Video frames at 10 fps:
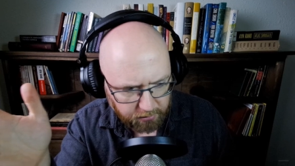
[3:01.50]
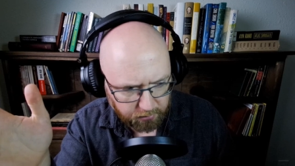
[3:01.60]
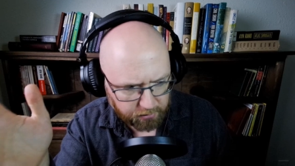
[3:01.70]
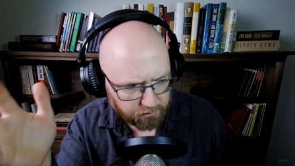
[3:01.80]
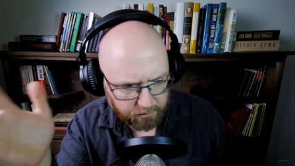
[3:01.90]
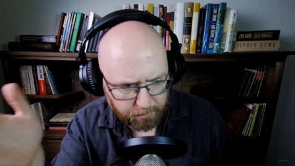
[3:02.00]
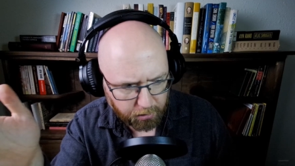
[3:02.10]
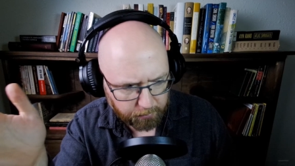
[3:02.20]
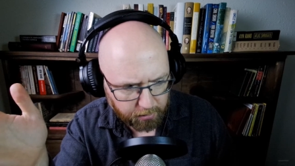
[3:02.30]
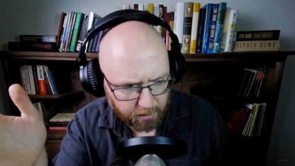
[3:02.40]
or there's some
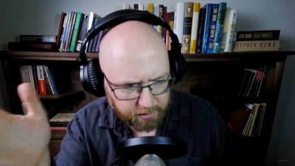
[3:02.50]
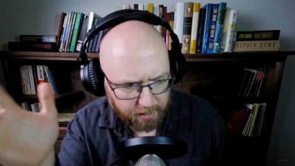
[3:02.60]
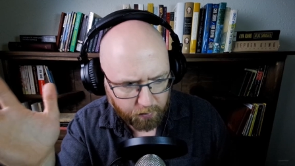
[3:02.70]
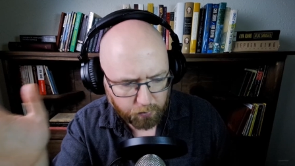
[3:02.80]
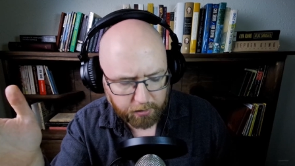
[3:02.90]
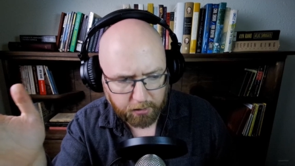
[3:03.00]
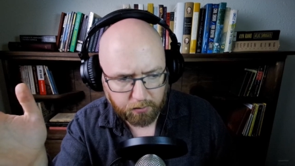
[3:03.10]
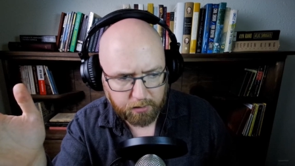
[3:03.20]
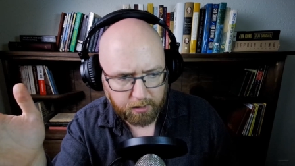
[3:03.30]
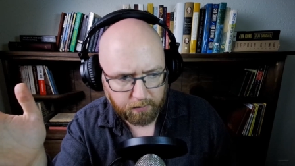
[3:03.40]
harm caused, I wouldn't go
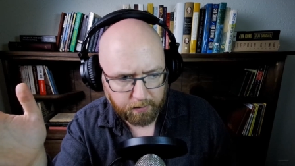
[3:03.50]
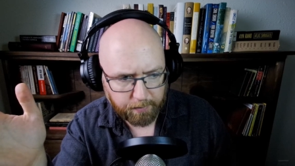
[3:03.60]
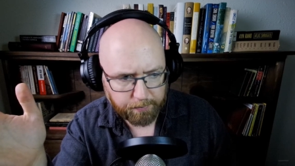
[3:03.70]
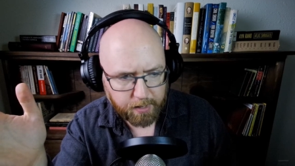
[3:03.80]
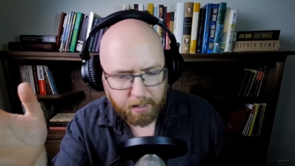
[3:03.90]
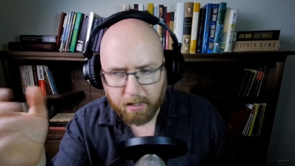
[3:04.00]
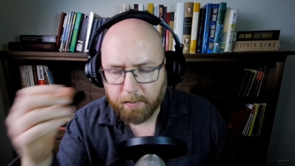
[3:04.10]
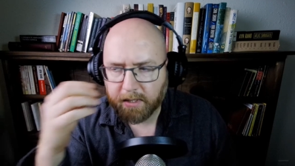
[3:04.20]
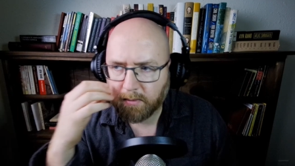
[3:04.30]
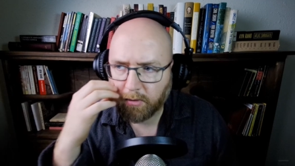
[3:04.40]
near them.
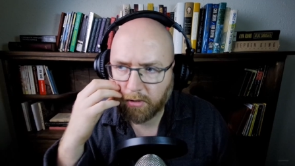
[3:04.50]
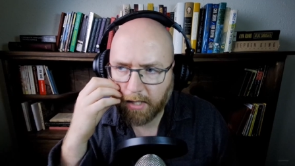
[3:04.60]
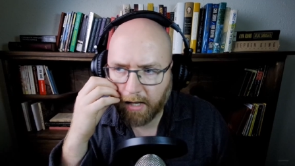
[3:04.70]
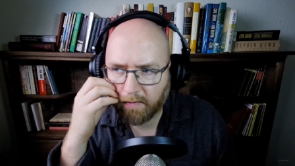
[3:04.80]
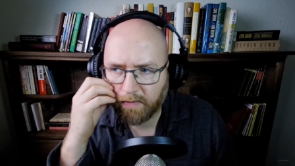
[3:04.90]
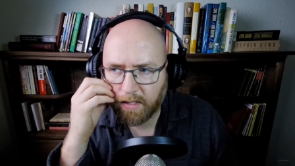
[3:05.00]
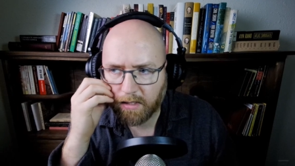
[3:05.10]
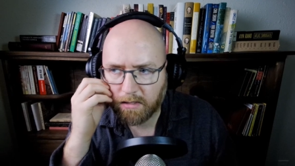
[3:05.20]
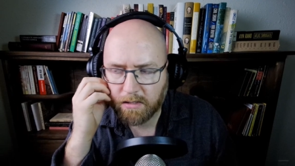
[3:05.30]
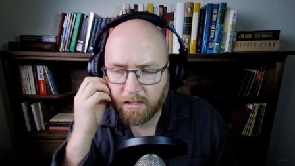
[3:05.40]
But similar to how
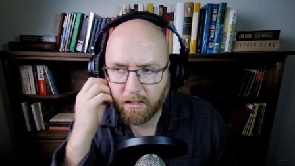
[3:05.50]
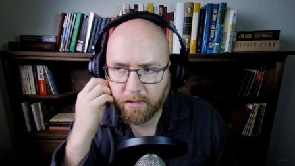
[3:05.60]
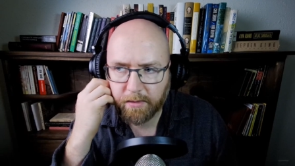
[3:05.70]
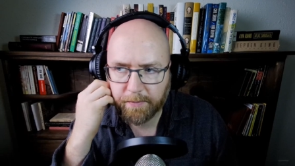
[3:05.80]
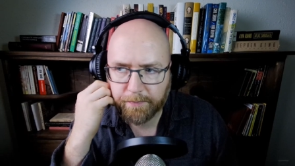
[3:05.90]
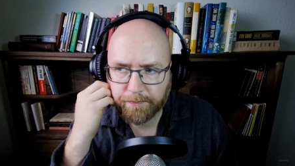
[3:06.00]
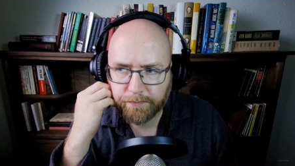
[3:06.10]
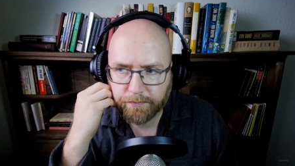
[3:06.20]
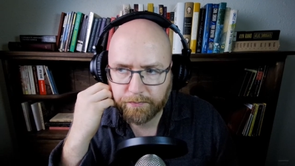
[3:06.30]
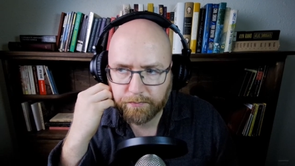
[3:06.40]
vegans
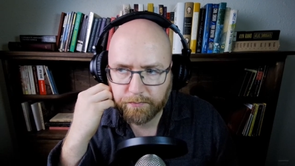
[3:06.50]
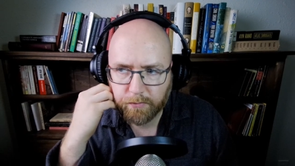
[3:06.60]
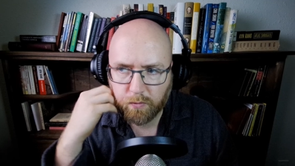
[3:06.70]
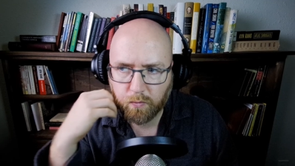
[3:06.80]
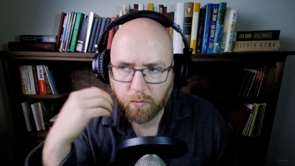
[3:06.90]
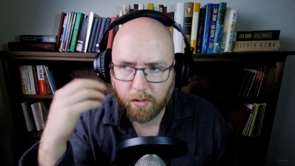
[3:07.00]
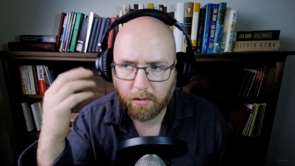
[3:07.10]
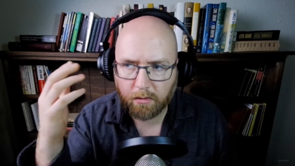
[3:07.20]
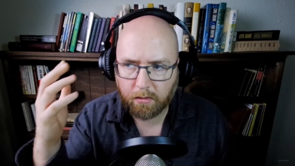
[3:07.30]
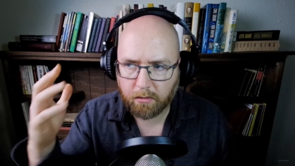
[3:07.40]

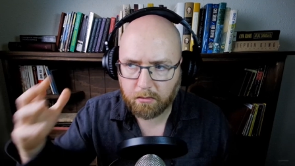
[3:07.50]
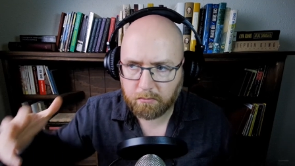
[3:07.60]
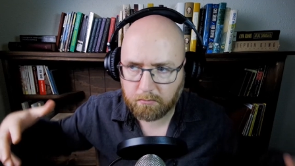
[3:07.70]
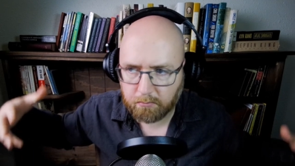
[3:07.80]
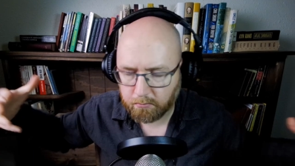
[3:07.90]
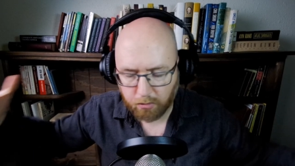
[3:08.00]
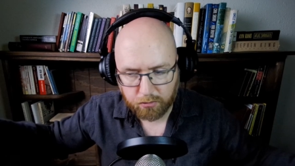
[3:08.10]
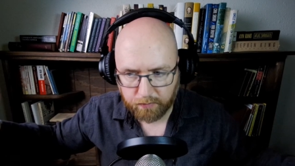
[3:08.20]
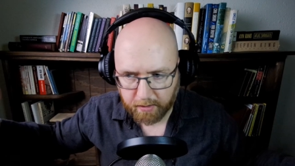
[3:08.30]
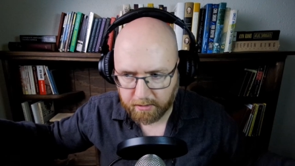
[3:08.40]
will,
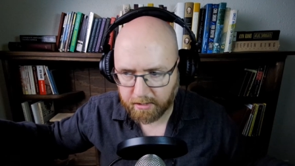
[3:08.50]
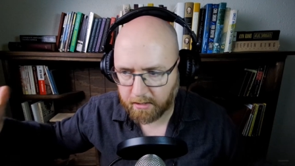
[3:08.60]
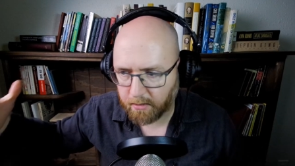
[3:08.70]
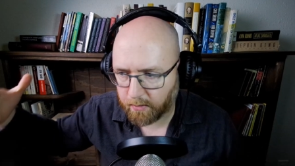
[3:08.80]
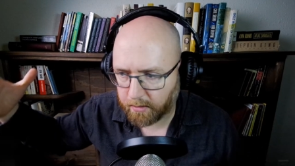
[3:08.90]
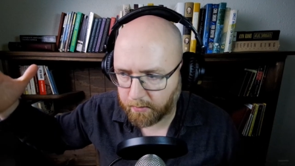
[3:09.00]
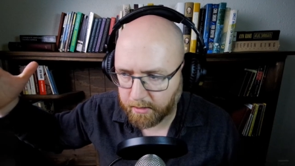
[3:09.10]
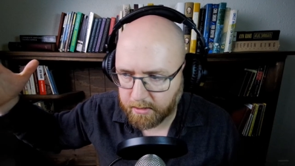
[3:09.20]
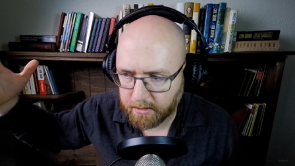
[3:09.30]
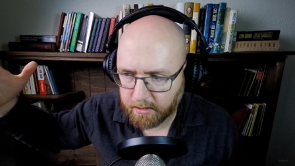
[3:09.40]
most vegans I know
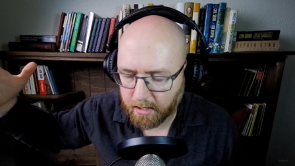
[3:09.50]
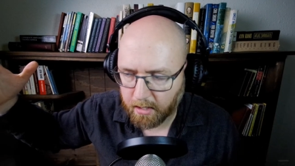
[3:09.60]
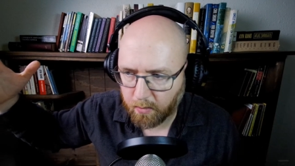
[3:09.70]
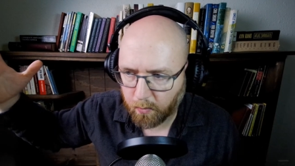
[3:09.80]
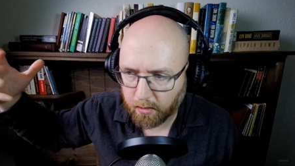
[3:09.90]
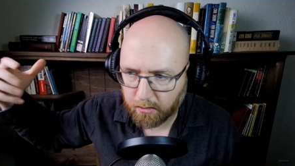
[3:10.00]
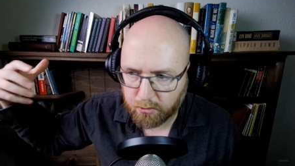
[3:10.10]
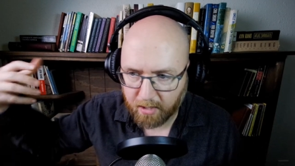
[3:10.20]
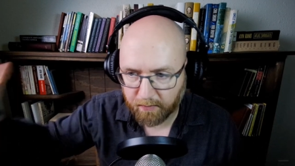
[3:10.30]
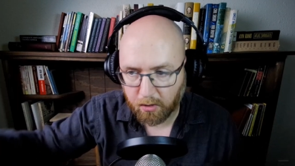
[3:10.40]
anyways, will
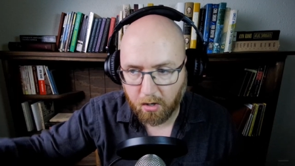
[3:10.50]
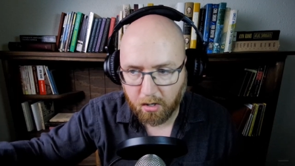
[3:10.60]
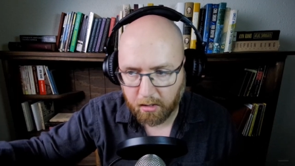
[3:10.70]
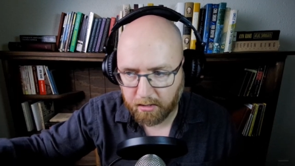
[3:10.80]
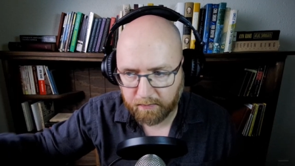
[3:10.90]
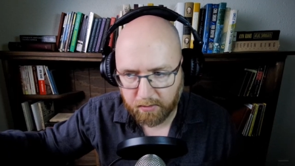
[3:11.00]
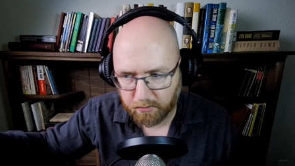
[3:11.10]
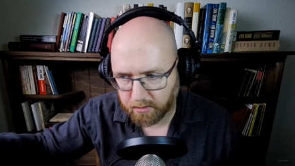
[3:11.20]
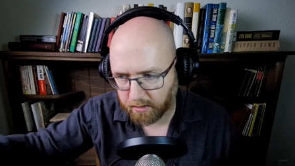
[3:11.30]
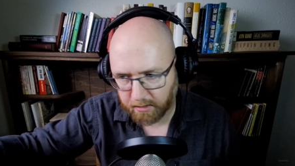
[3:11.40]
drive a car even though
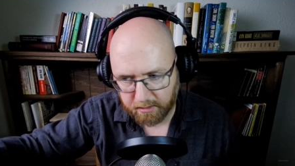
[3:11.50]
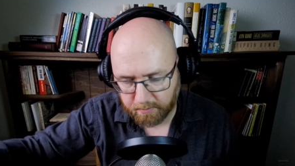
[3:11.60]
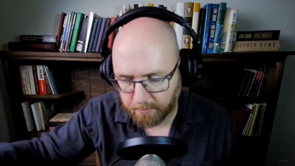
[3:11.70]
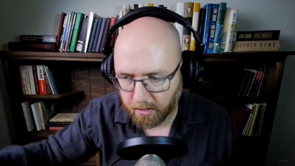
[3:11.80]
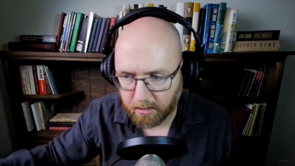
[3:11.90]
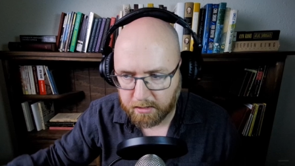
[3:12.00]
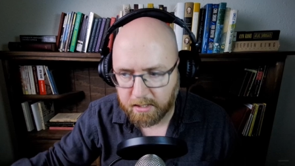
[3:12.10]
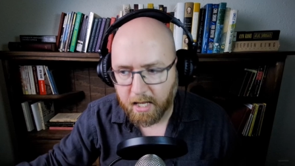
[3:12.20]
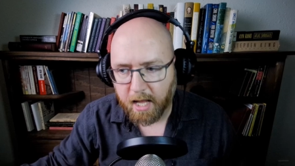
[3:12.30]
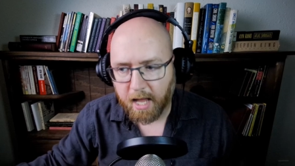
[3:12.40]
it's going to hit some bugs,
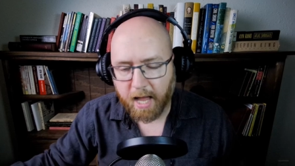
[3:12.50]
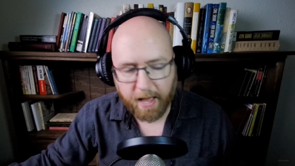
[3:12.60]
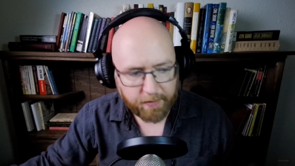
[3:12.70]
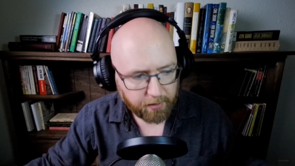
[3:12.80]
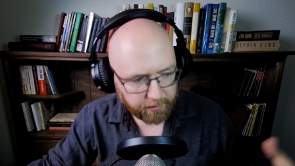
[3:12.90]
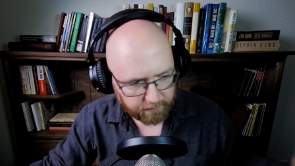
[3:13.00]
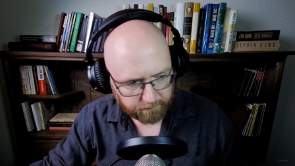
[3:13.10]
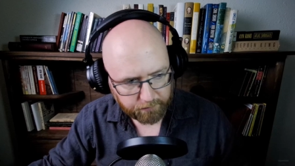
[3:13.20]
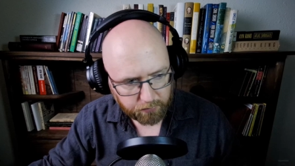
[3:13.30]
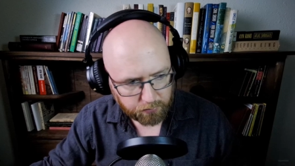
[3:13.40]
and they'll eat
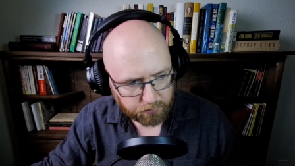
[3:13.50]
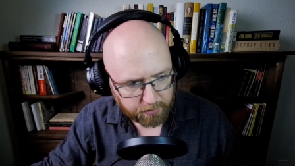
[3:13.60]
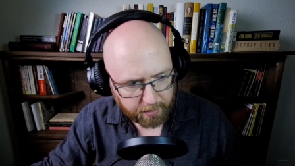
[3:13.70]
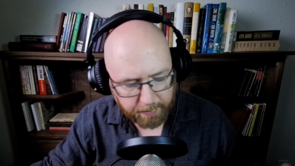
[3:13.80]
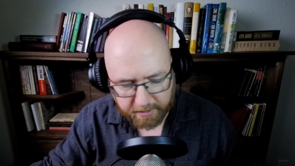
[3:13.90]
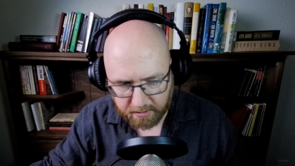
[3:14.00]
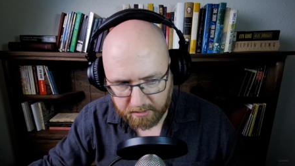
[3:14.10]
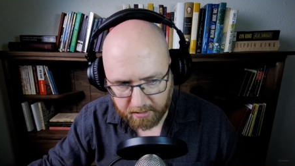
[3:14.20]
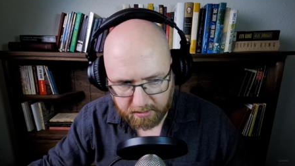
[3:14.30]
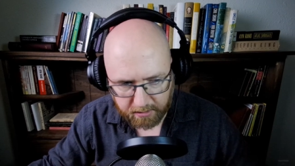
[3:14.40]
food that
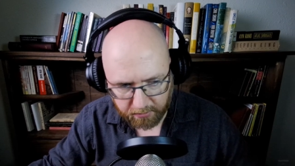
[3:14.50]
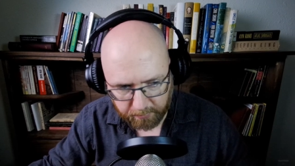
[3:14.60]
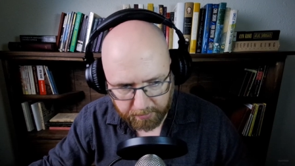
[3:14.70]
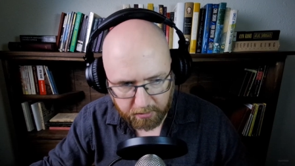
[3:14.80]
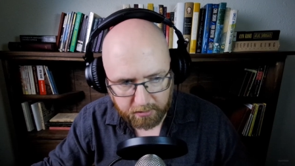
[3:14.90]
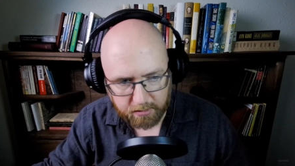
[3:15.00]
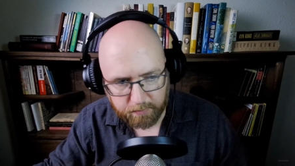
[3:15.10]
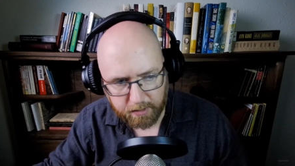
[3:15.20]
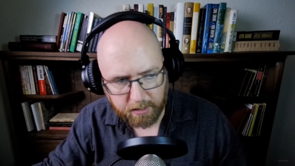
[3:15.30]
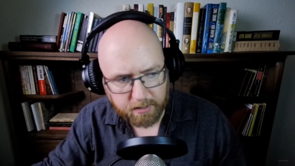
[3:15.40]
pesticides kill the bugs
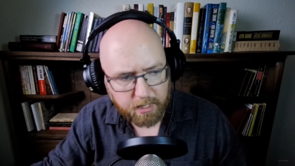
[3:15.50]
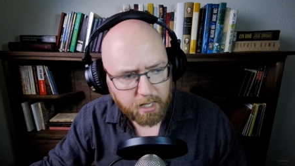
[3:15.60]
because